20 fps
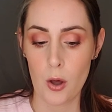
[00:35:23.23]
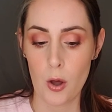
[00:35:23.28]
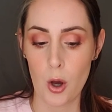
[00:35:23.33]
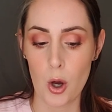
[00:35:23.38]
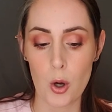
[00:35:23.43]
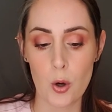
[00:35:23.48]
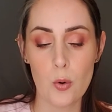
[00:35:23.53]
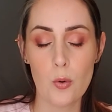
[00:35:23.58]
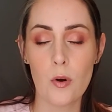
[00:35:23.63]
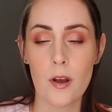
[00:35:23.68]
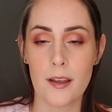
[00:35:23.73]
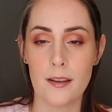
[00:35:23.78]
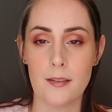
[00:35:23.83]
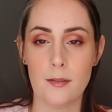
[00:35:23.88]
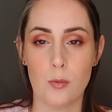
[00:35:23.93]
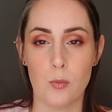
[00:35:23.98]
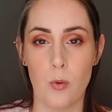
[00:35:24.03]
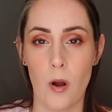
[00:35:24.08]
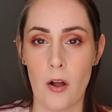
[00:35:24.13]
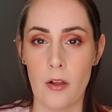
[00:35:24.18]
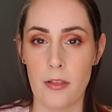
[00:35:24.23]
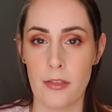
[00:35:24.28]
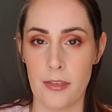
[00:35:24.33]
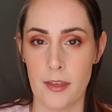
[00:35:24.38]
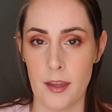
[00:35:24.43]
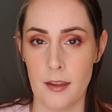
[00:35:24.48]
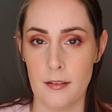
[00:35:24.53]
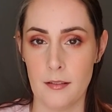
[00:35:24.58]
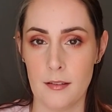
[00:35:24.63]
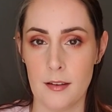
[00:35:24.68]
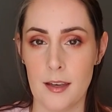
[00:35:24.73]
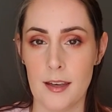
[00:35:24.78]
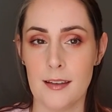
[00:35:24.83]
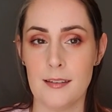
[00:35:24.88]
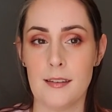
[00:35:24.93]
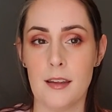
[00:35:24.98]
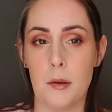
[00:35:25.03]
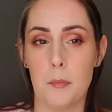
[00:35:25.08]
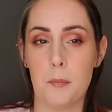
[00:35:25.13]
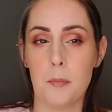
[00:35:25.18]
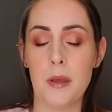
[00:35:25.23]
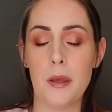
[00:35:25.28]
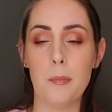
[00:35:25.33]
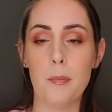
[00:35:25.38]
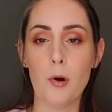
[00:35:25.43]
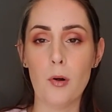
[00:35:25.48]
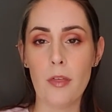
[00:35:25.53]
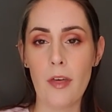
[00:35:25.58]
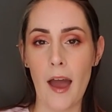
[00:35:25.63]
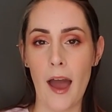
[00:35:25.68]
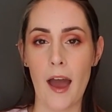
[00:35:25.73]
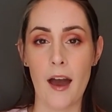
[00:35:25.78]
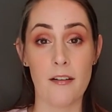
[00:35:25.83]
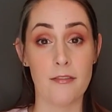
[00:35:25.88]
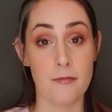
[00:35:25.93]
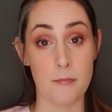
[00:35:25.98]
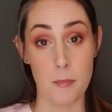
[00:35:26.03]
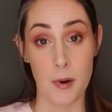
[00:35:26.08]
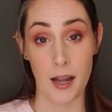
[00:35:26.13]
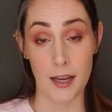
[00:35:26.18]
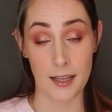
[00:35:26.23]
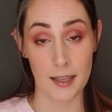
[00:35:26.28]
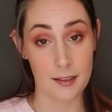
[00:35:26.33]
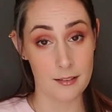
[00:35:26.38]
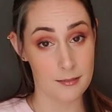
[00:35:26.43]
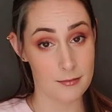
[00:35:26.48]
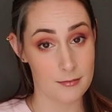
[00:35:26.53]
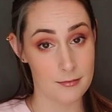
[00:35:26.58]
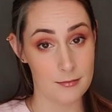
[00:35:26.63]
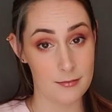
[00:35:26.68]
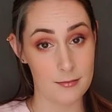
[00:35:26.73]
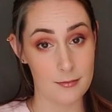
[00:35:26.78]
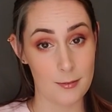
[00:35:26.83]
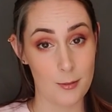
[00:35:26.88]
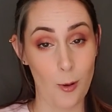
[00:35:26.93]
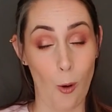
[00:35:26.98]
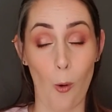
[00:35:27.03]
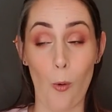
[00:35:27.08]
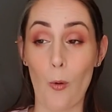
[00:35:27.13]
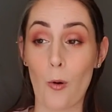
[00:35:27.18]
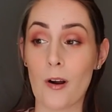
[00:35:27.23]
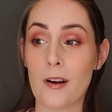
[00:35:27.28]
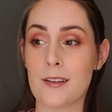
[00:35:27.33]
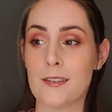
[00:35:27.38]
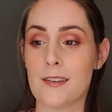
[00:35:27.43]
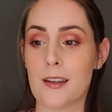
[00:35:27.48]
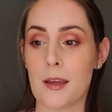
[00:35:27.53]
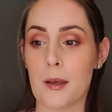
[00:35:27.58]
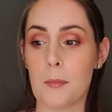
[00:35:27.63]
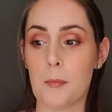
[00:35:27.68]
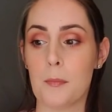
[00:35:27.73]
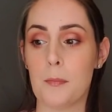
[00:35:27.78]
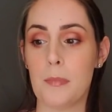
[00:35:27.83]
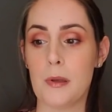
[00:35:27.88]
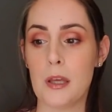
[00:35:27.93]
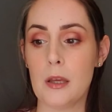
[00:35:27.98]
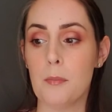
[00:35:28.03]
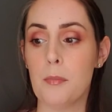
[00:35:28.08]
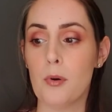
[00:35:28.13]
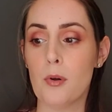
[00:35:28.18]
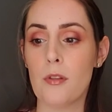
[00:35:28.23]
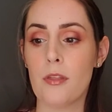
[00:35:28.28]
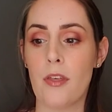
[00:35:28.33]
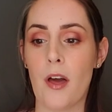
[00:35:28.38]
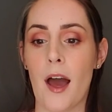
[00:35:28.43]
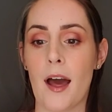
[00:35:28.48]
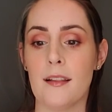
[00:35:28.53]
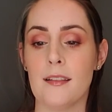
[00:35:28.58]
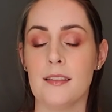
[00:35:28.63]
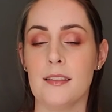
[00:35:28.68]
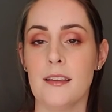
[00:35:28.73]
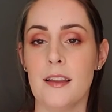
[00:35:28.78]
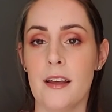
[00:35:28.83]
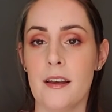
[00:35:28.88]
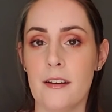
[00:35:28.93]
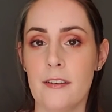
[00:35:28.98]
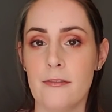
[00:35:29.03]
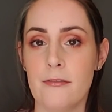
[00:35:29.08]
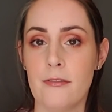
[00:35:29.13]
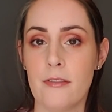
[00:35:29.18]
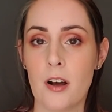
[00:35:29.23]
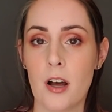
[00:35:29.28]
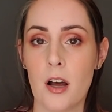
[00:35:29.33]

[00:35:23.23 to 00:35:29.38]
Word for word: who is wealthy. Is it people that have money or is it people that live